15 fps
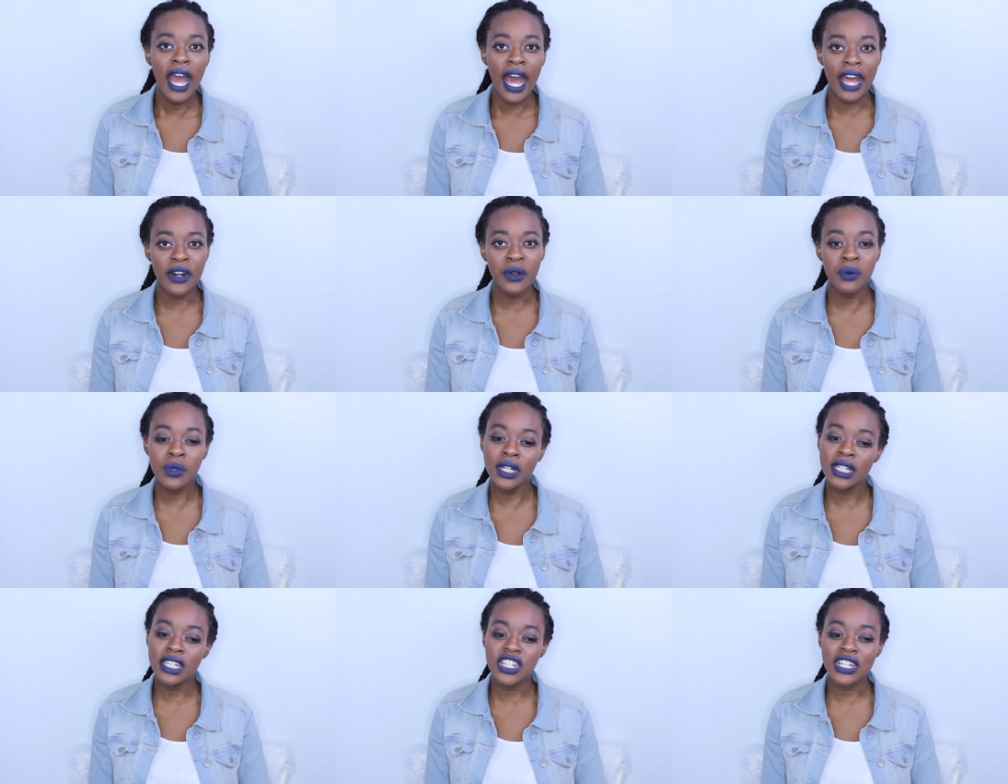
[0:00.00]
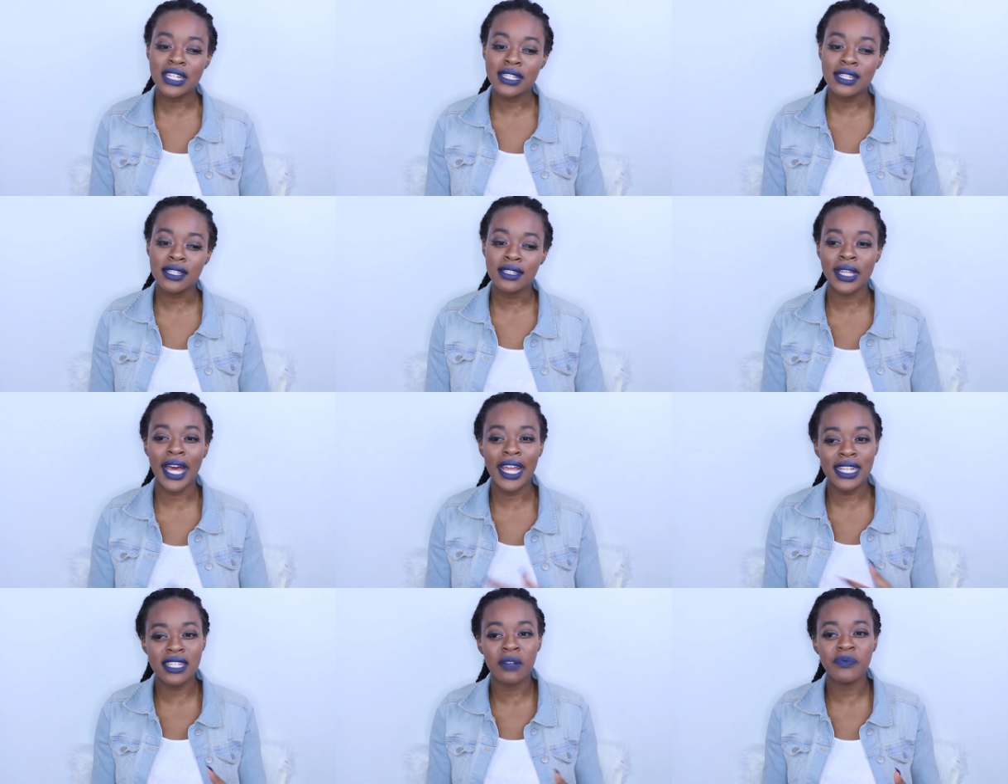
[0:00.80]
I don't want to just
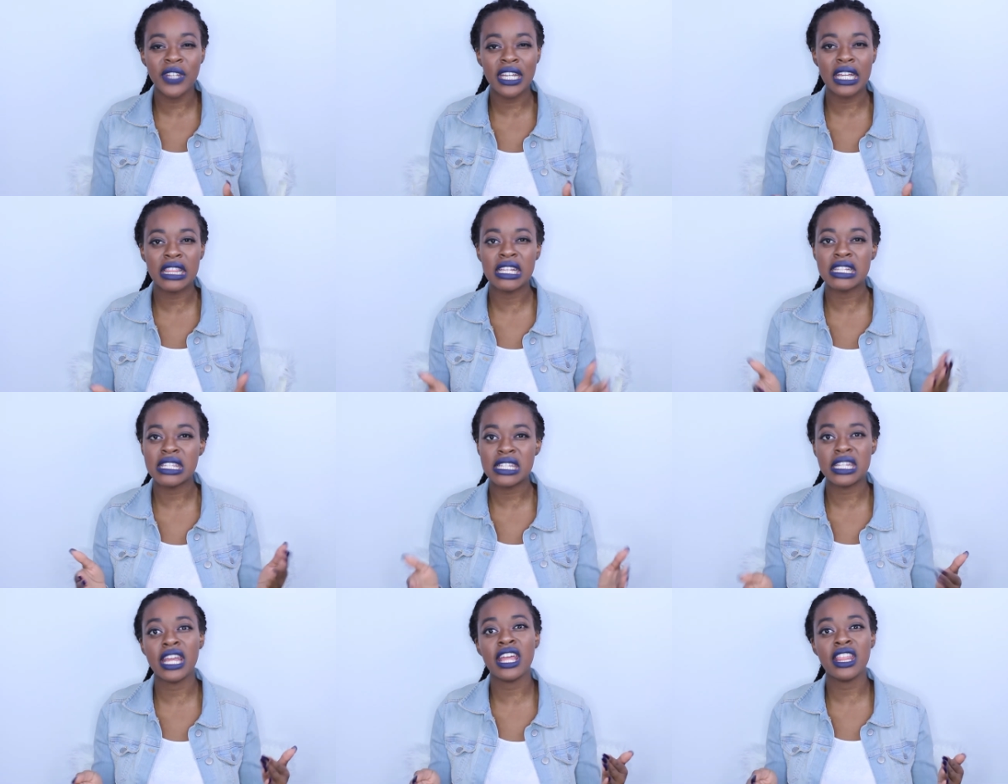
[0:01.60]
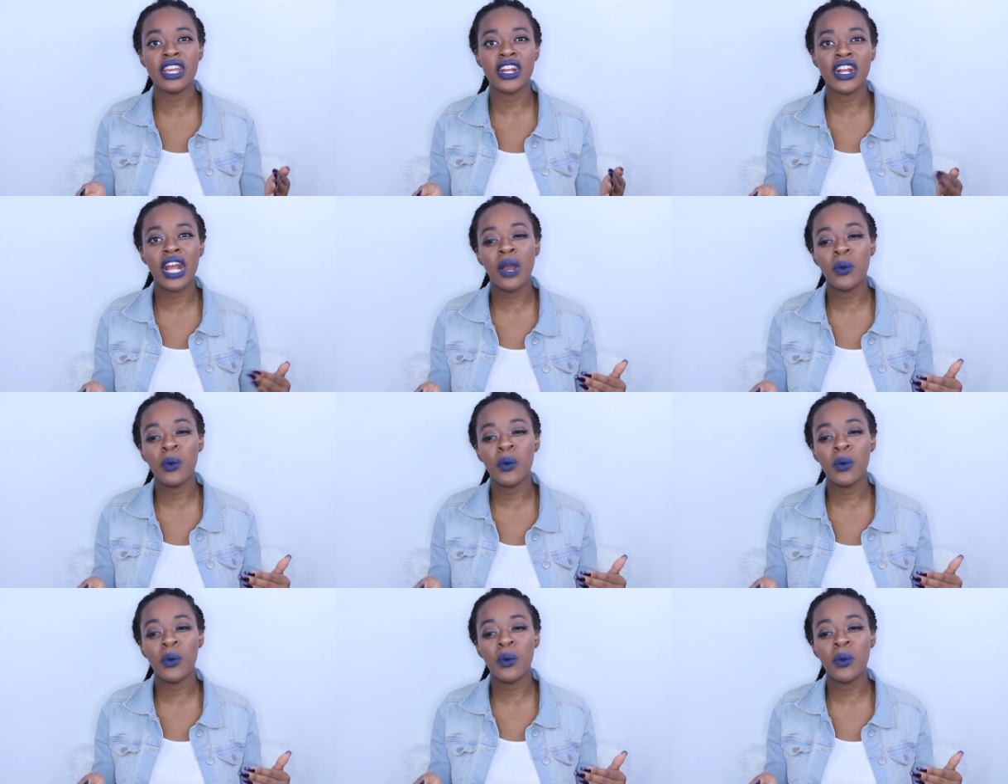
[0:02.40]
like something and then stay there.